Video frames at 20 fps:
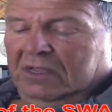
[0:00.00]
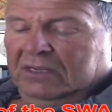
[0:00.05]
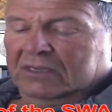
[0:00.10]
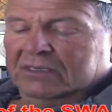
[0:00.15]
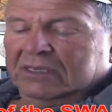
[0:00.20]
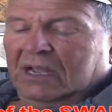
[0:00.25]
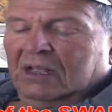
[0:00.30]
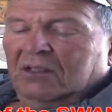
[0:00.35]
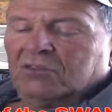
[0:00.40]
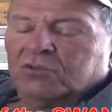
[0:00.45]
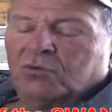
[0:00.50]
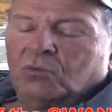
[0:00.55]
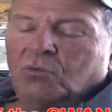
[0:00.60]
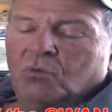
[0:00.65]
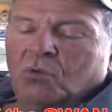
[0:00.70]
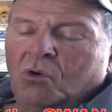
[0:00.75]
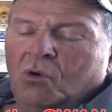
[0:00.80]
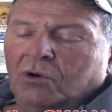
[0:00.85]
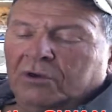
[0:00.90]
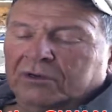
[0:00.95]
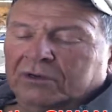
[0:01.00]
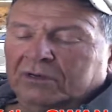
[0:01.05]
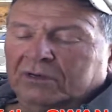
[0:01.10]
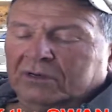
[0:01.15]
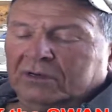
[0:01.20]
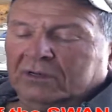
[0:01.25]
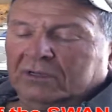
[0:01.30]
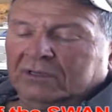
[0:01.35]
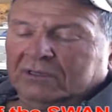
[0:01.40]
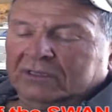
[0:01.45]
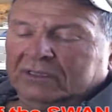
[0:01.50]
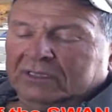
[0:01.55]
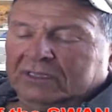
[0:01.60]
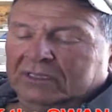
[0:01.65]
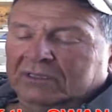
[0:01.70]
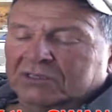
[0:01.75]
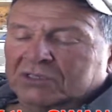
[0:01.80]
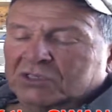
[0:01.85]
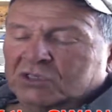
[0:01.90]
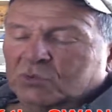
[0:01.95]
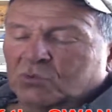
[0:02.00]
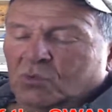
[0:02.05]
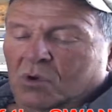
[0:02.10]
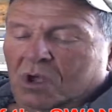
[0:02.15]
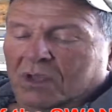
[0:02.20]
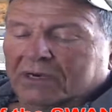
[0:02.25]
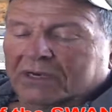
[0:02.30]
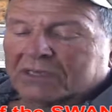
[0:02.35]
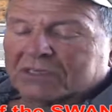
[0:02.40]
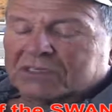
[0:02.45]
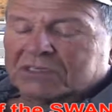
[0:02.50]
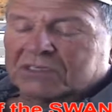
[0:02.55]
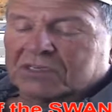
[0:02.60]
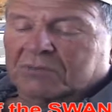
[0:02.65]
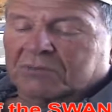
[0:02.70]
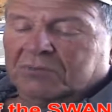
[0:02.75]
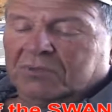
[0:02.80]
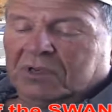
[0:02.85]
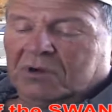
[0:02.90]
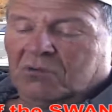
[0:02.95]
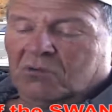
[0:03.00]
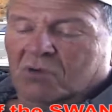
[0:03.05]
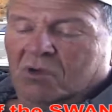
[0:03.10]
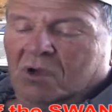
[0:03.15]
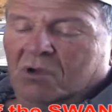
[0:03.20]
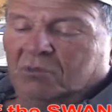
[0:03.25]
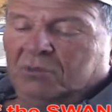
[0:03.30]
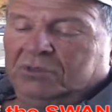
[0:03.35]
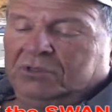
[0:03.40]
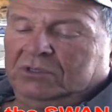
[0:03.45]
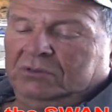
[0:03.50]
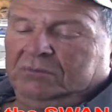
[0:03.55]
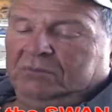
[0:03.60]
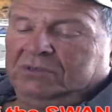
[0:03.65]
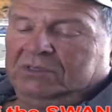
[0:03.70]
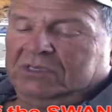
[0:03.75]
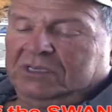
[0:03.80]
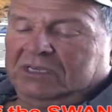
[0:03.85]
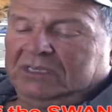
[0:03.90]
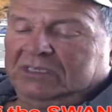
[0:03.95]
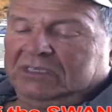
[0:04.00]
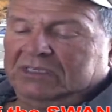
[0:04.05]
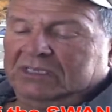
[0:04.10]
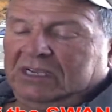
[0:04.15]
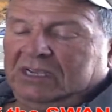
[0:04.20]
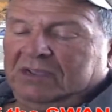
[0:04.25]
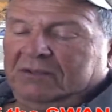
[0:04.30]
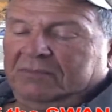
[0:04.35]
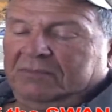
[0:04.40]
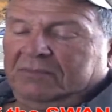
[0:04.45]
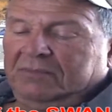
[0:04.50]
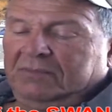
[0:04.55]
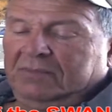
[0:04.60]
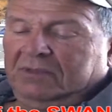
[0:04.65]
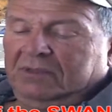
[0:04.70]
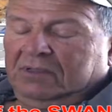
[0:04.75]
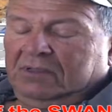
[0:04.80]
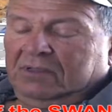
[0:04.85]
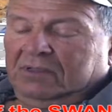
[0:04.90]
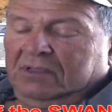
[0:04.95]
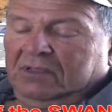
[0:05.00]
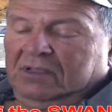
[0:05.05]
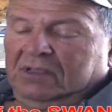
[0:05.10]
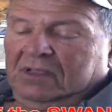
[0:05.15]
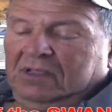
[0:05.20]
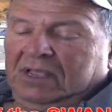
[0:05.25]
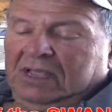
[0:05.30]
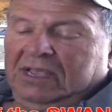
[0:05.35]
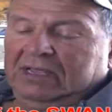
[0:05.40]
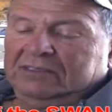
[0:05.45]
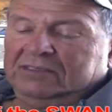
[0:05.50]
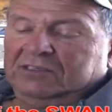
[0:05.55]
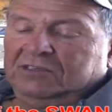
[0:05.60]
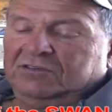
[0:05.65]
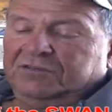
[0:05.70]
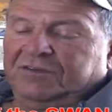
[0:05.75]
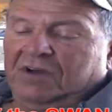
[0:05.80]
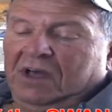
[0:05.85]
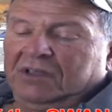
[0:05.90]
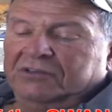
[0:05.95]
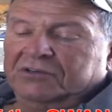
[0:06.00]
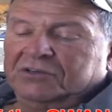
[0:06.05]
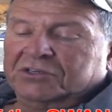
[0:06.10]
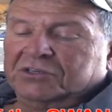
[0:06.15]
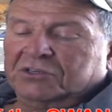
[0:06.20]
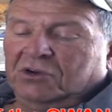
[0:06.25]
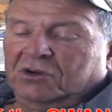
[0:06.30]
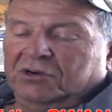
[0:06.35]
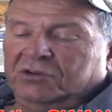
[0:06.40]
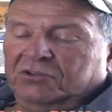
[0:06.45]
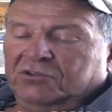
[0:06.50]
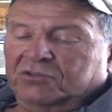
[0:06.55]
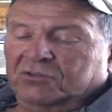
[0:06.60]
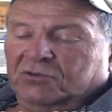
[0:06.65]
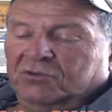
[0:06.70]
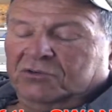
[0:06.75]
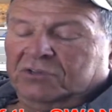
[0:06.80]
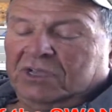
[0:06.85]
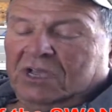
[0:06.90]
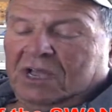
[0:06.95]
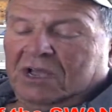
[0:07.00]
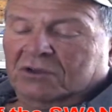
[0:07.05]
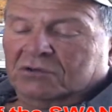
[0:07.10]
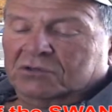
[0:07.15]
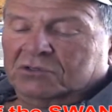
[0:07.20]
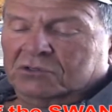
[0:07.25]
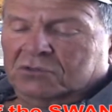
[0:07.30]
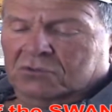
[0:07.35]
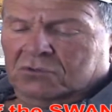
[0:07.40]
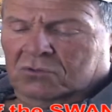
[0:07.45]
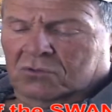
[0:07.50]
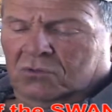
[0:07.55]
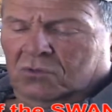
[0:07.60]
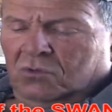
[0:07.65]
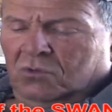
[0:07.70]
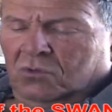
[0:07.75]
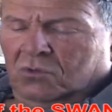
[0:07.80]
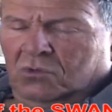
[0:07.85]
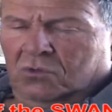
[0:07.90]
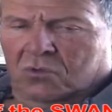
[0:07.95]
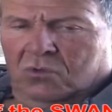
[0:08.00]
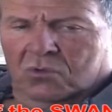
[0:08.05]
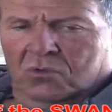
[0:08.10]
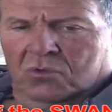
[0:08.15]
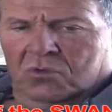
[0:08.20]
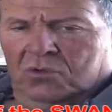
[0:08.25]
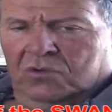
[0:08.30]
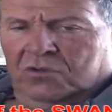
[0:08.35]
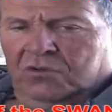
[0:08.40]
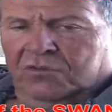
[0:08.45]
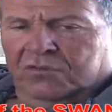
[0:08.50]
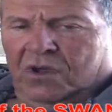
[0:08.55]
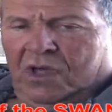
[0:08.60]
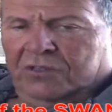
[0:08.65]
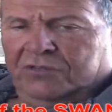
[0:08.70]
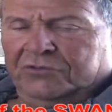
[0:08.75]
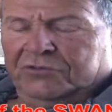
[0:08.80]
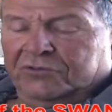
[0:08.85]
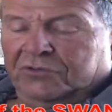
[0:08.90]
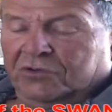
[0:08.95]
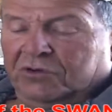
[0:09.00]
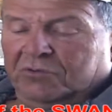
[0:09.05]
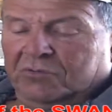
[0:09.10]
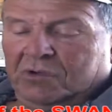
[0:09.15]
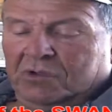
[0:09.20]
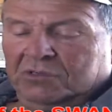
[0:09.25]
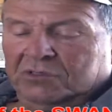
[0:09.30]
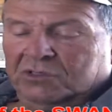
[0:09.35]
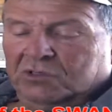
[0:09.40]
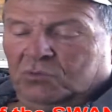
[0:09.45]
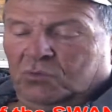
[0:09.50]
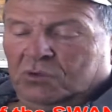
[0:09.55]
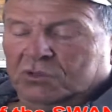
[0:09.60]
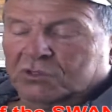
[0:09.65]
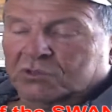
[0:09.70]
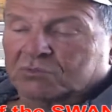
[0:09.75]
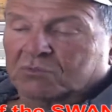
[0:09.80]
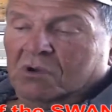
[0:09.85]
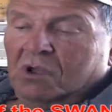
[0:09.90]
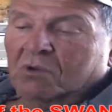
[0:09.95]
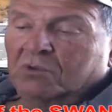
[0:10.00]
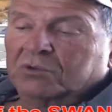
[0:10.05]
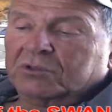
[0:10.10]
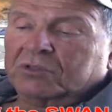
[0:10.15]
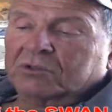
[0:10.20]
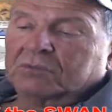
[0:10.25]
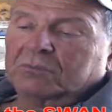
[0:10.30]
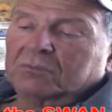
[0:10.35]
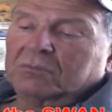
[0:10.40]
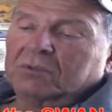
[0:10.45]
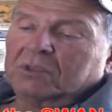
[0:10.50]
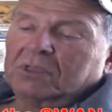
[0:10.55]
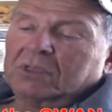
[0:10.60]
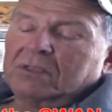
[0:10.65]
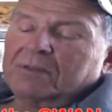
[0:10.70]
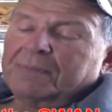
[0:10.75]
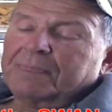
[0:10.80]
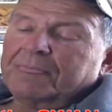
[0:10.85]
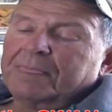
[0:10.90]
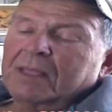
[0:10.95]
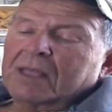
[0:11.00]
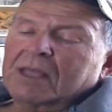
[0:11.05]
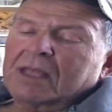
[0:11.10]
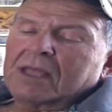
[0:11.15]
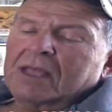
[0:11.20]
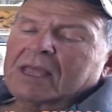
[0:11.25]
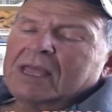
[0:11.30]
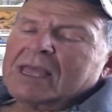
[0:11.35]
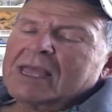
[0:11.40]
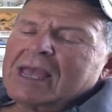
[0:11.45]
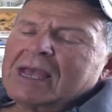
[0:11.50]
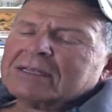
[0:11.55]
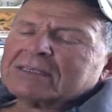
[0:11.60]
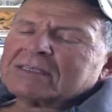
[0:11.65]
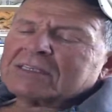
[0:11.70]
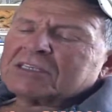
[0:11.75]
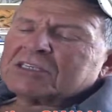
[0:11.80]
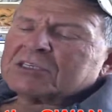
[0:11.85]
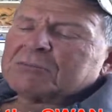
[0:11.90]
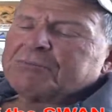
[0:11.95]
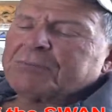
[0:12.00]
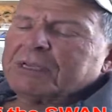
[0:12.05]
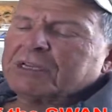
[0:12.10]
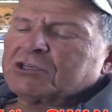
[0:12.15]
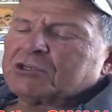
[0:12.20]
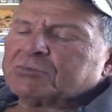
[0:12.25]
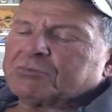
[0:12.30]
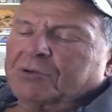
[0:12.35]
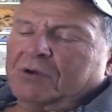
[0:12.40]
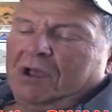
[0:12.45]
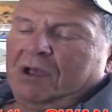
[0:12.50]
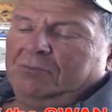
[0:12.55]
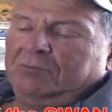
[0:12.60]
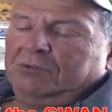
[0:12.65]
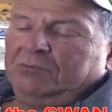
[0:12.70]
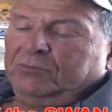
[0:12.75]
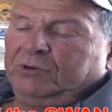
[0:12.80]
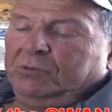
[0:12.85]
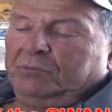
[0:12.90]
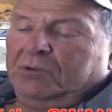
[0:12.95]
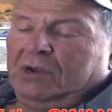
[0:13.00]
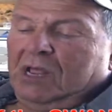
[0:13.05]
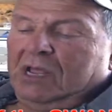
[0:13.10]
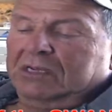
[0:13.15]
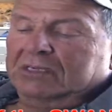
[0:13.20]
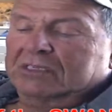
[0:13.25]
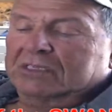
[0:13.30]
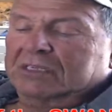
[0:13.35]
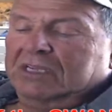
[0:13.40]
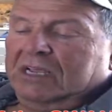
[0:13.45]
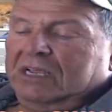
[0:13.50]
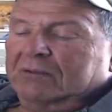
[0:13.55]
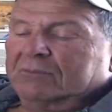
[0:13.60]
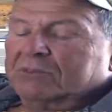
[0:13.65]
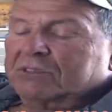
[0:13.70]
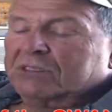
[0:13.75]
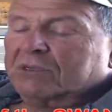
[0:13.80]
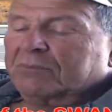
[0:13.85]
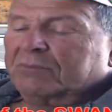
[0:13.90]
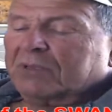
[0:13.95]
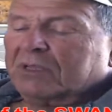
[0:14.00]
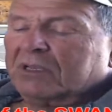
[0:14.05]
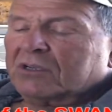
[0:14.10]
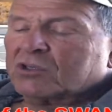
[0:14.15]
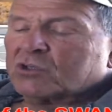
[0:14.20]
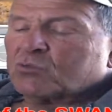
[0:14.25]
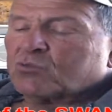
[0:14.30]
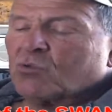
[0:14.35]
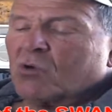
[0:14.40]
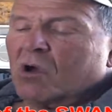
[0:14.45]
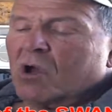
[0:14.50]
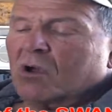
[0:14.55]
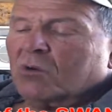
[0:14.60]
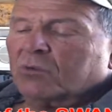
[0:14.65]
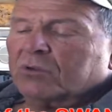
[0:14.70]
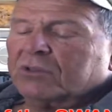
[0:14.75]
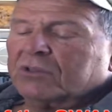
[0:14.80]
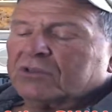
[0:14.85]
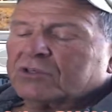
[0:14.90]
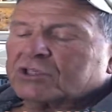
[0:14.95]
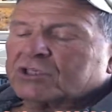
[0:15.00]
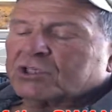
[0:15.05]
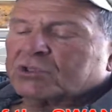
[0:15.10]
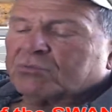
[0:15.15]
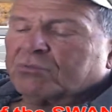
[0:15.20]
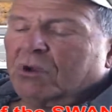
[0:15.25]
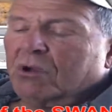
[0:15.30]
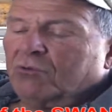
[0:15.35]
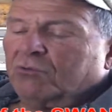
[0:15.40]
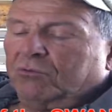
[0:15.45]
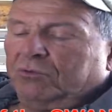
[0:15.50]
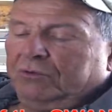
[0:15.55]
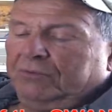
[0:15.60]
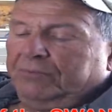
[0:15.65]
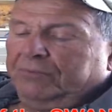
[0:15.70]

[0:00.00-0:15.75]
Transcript: "Tell the warden that the swan has something wrong with him," said Sam, as his father started toward the house. His father turned around and said, "What's wrong with him?" "He has a speech problem," replied Sam. "Something is wrong with his throat."